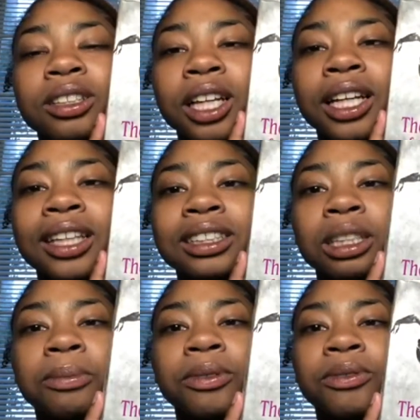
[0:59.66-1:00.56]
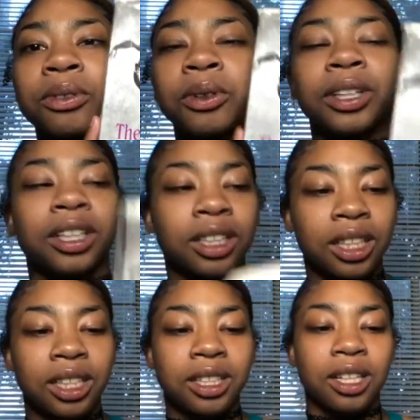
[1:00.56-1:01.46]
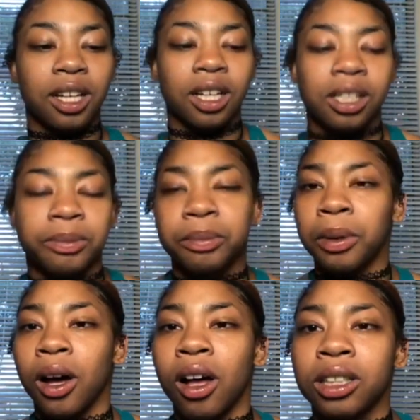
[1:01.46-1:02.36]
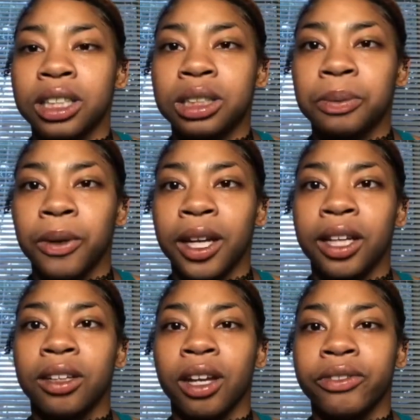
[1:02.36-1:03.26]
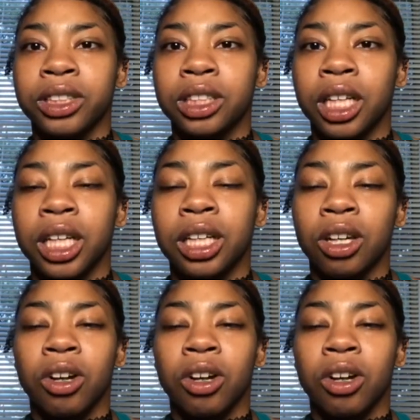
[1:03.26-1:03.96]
like I said before. But I'll explain everything and I'll